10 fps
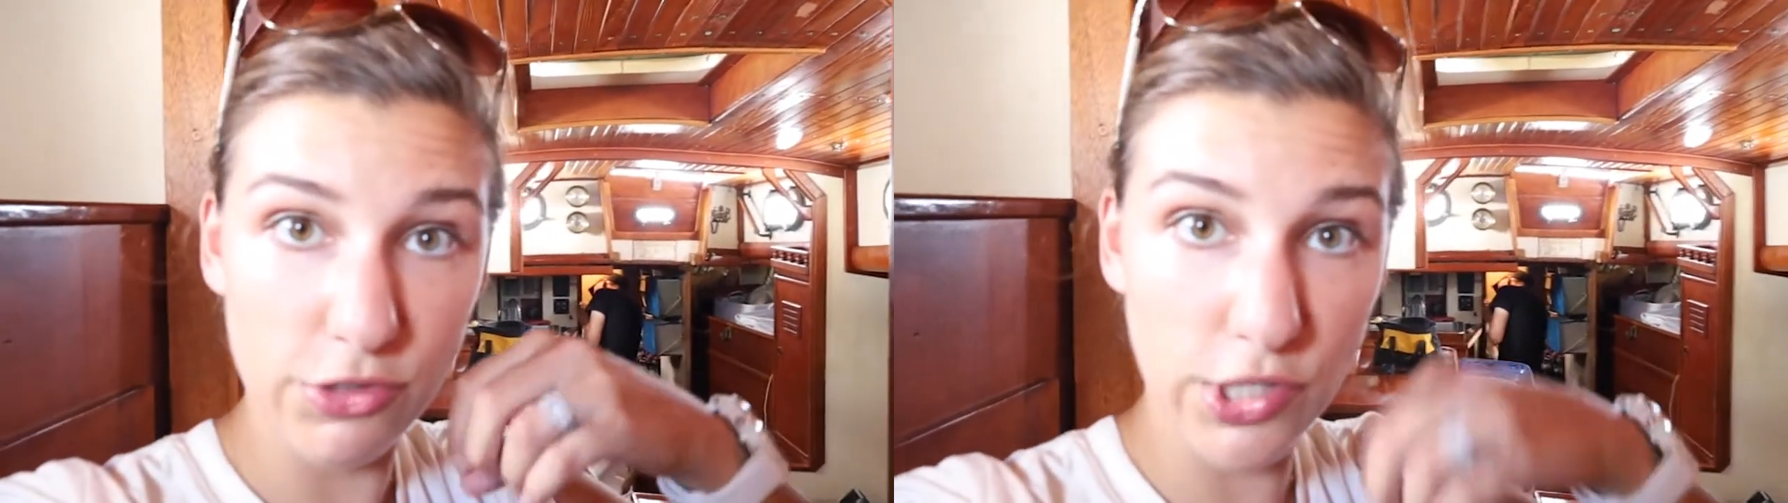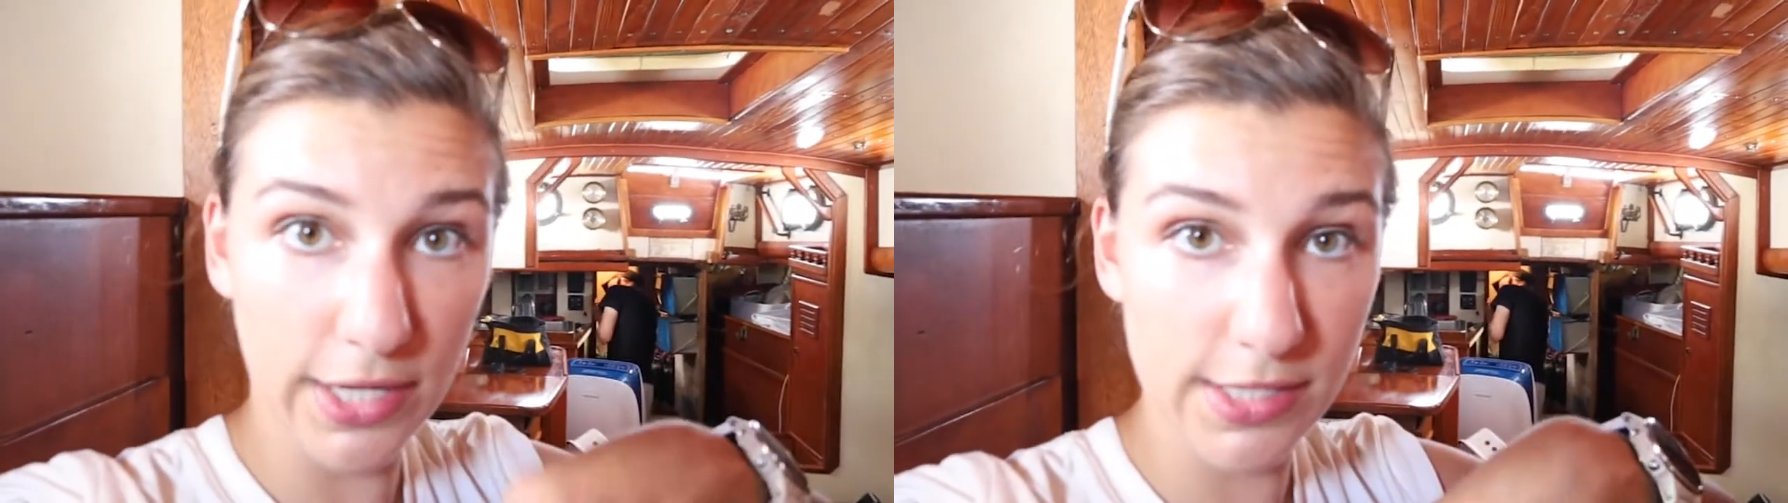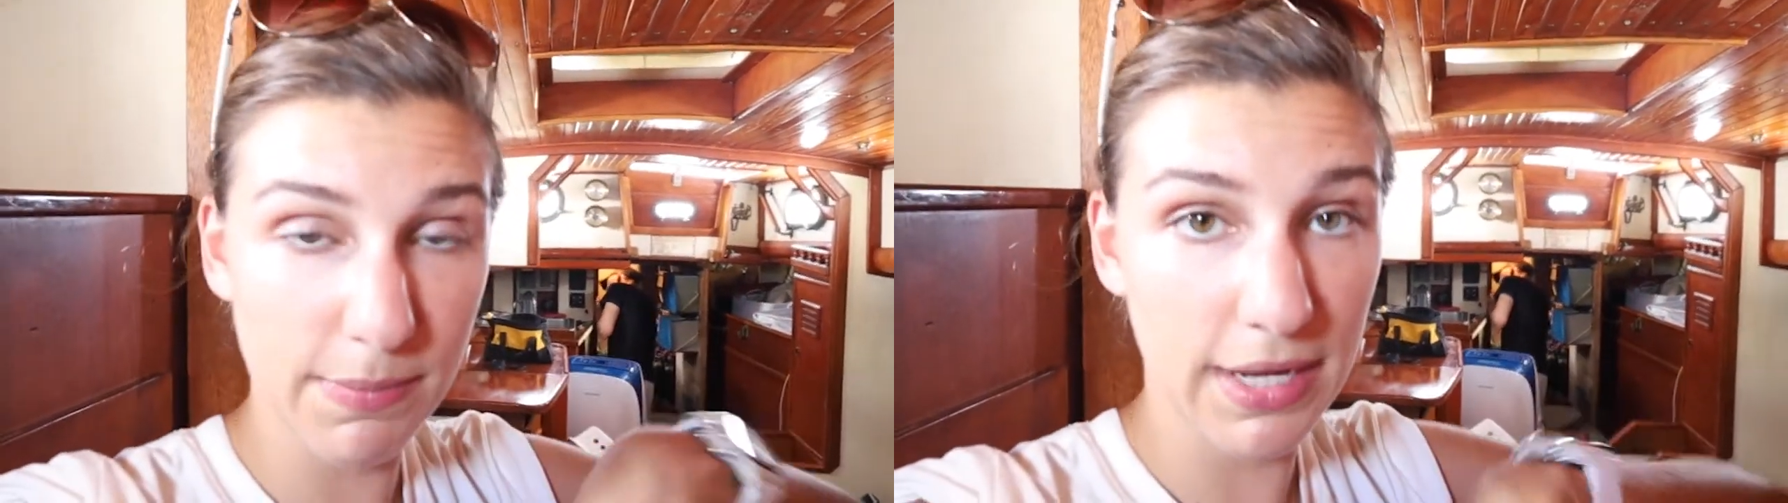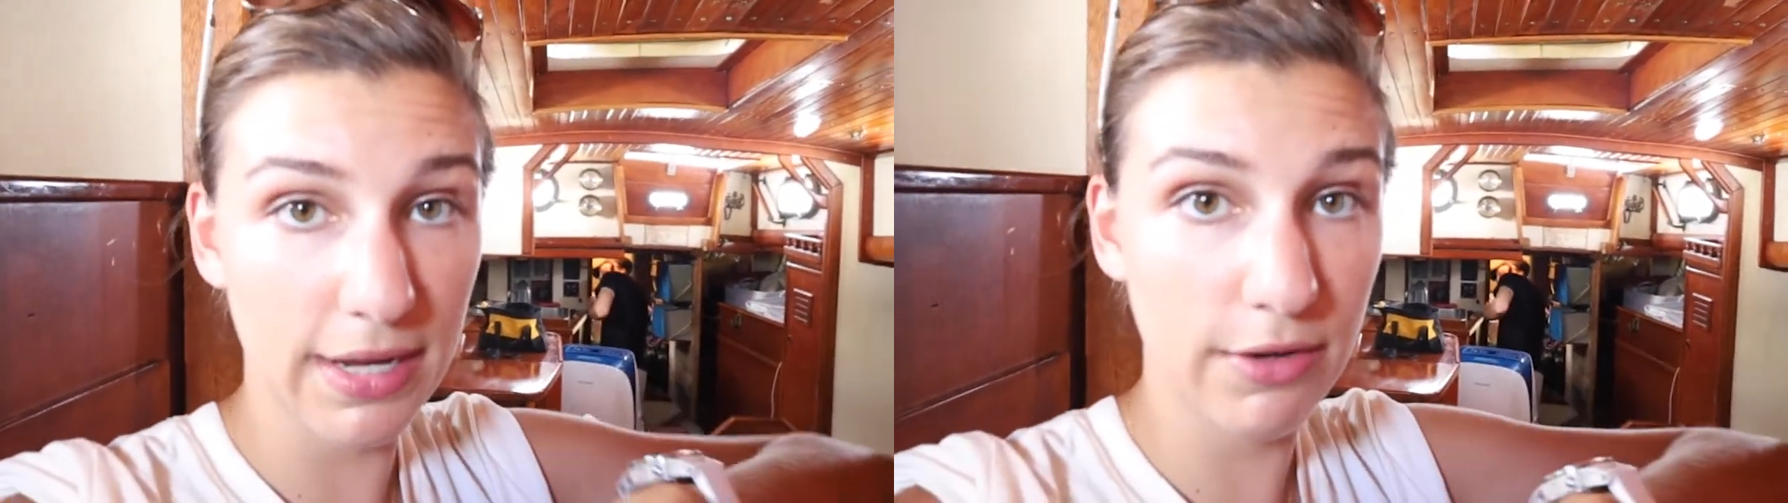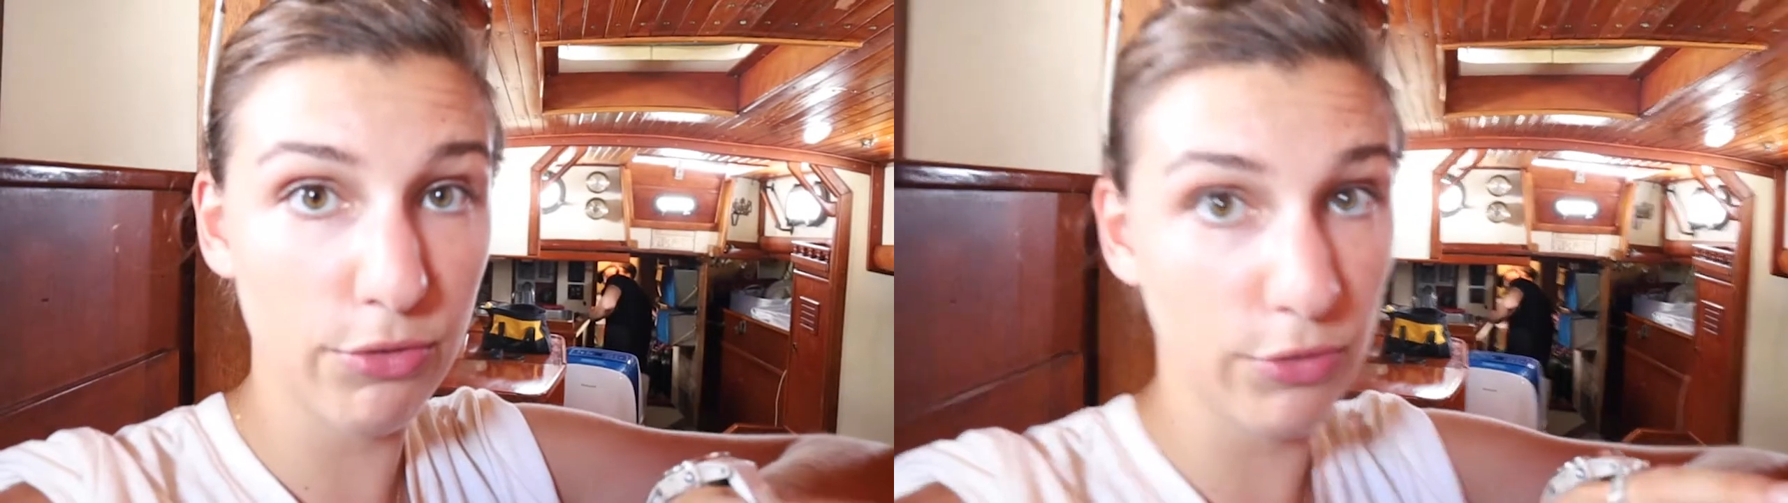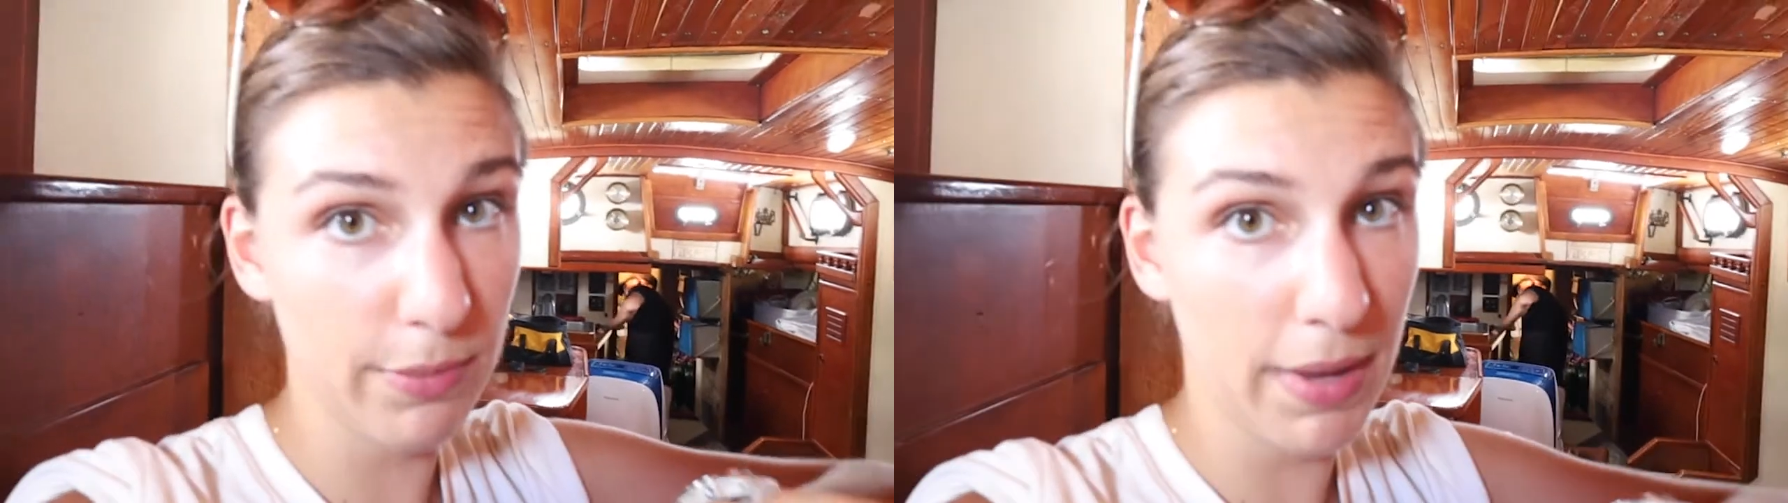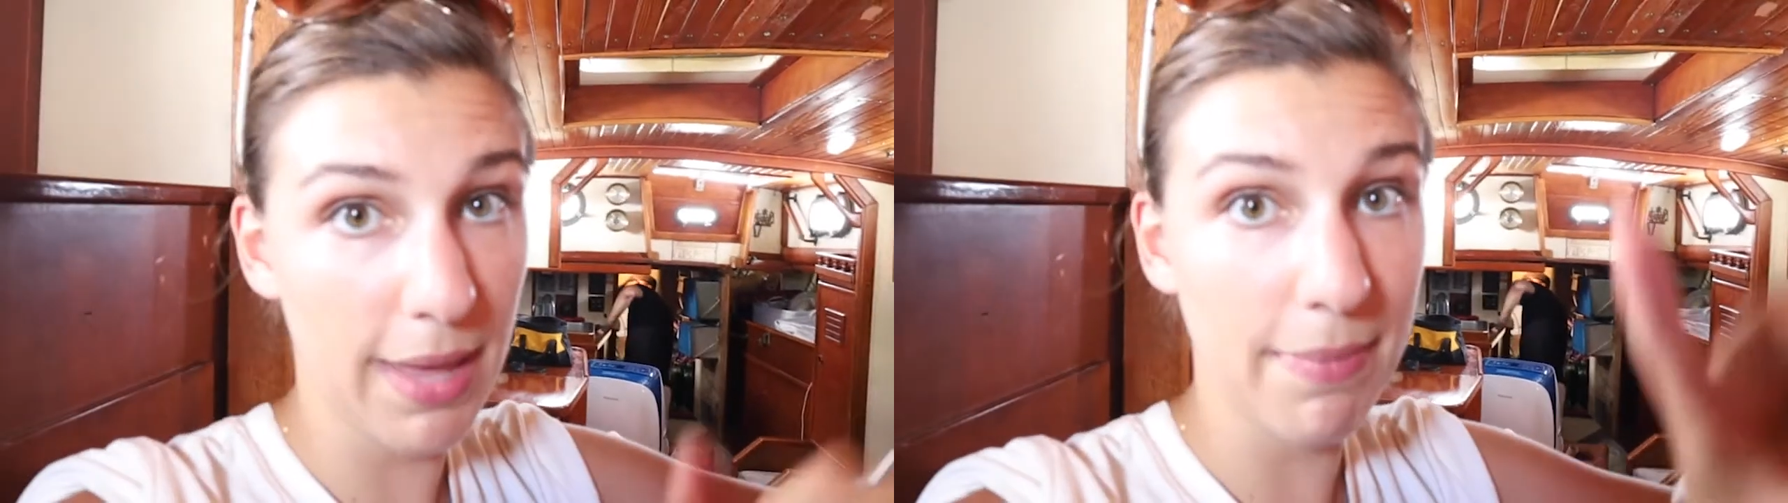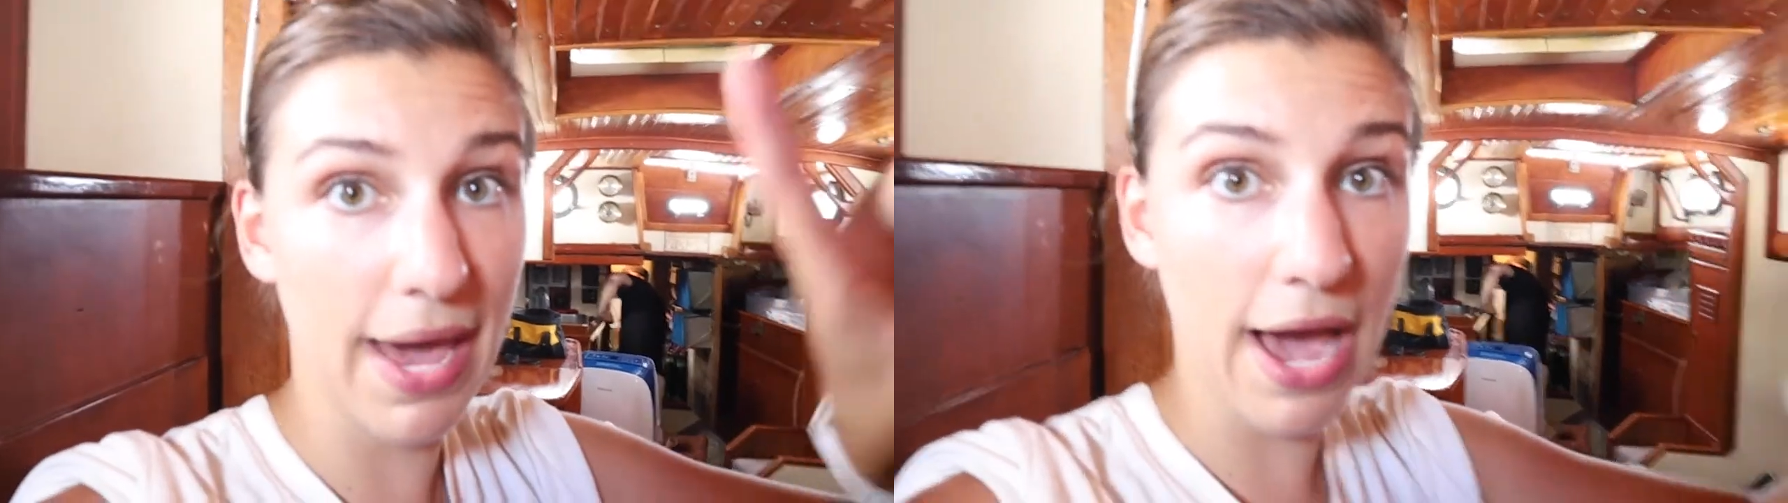transmitted through the pipe